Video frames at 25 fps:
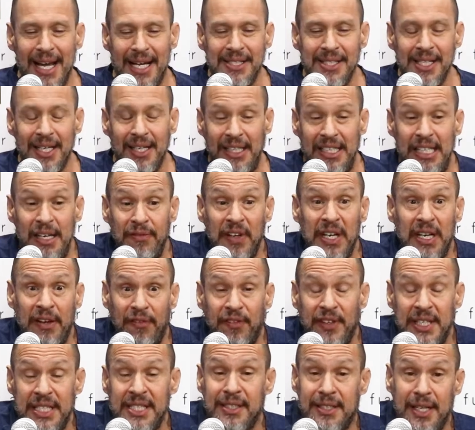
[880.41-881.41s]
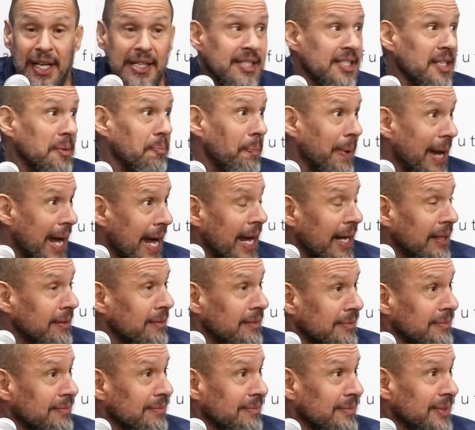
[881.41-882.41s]
that's it. Even if he does it bad,
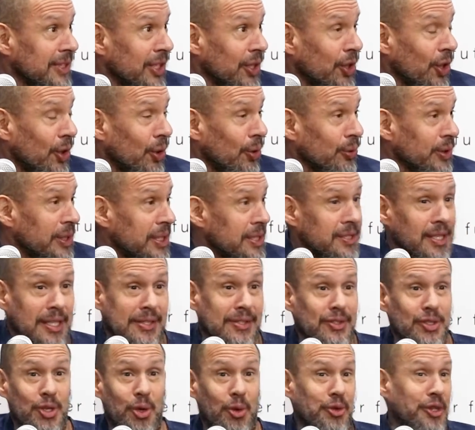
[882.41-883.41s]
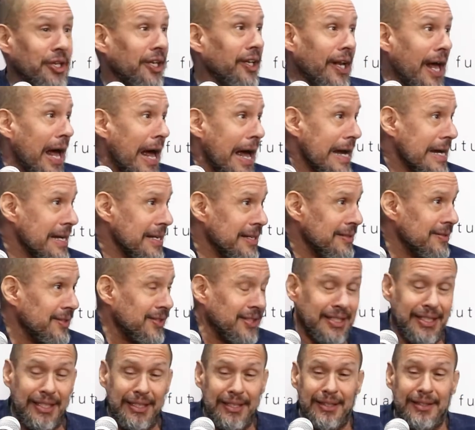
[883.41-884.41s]
you know, he doesn't know the lines,
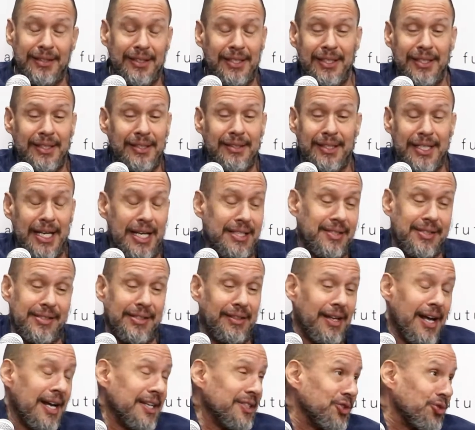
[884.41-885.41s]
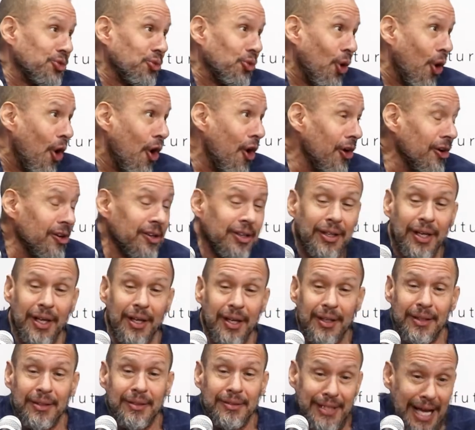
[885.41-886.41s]
he gets the lines wrong.
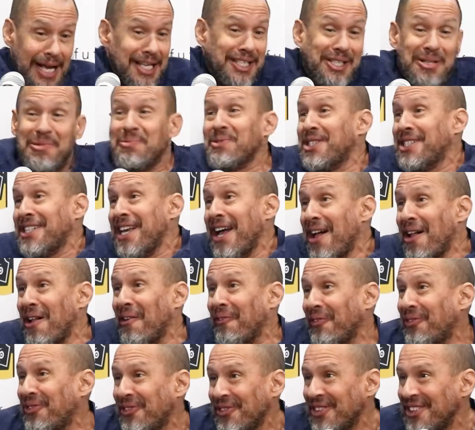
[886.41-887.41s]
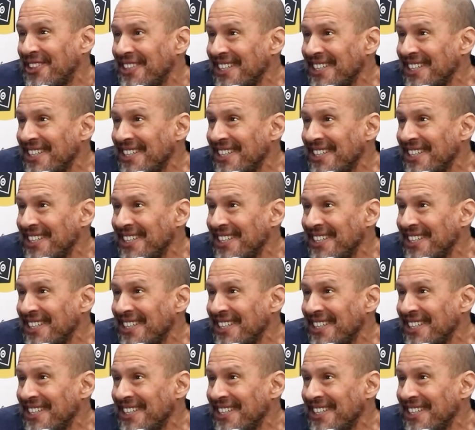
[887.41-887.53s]
That's himself.